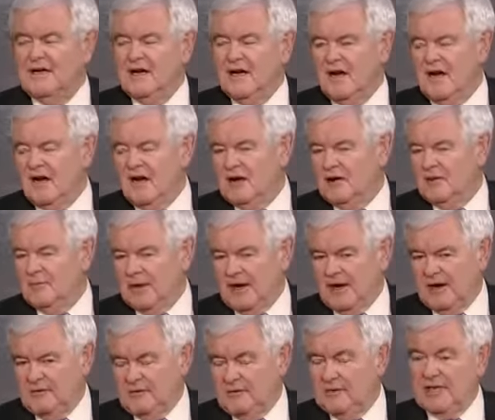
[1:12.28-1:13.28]
Uh,
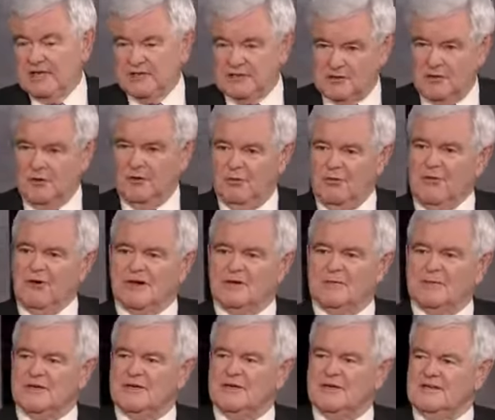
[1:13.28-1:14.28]
apparently, that's the whole point. I
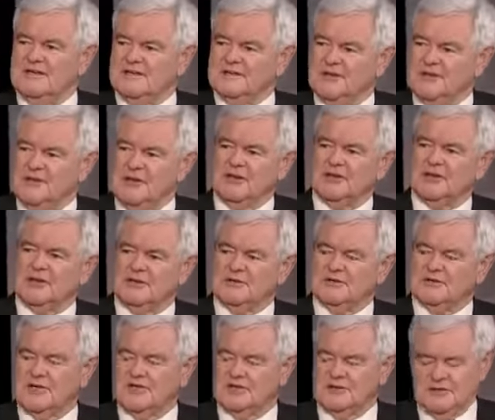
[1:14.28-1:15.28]
mean, right. so the New York
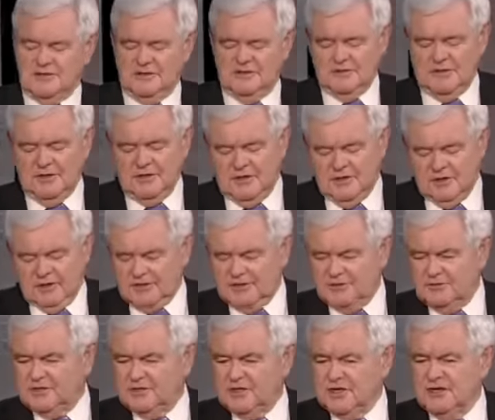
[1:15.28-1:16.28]
Times, you know,
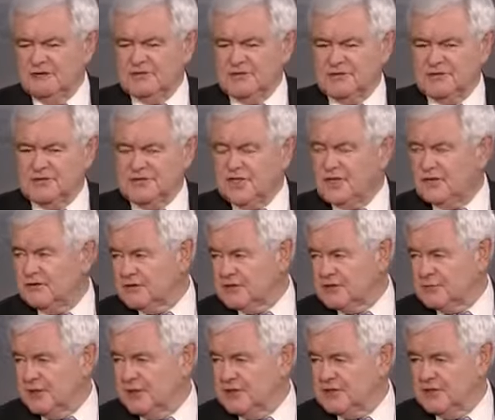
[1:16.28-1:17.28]
she, she gives a secret
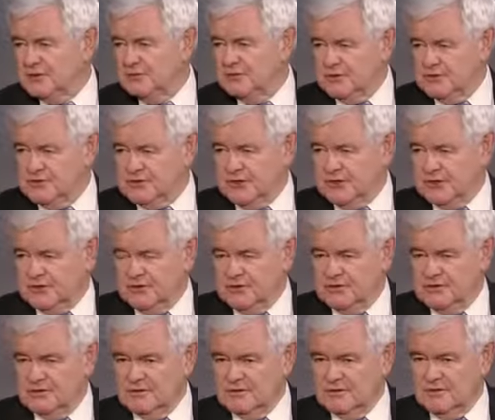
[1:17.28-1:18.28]
speech in Brazil
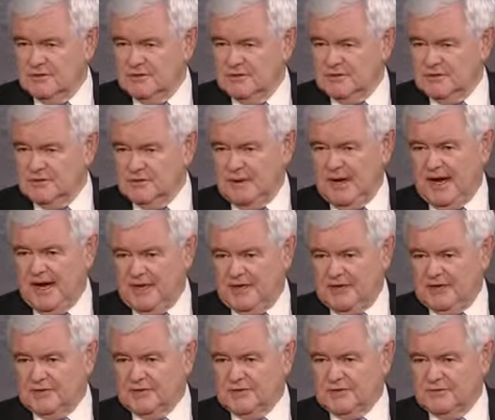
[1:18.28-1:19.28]
to
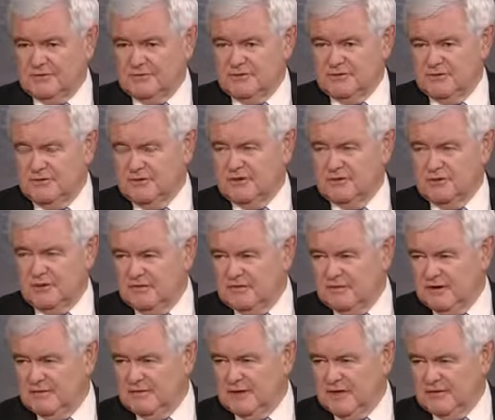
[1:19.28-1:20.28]
bankers for
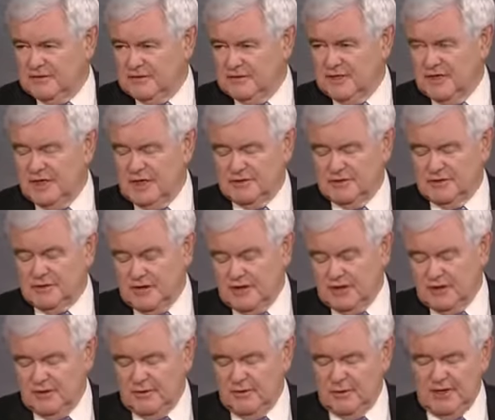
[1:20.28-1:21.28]
$225,000. They'd
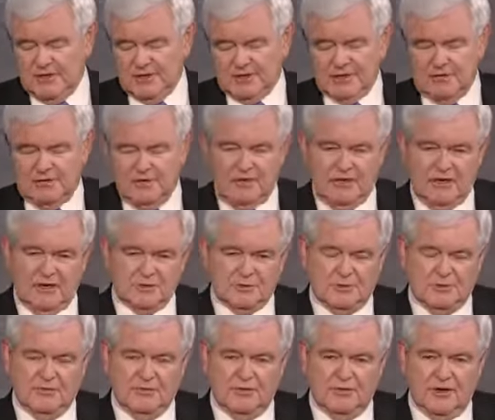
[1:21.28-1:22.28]
already paid her
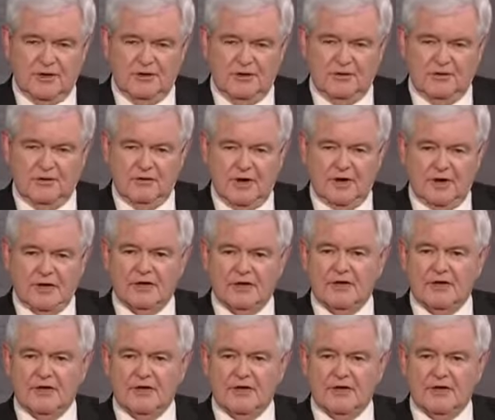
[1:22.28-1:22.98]
husband 400 grand.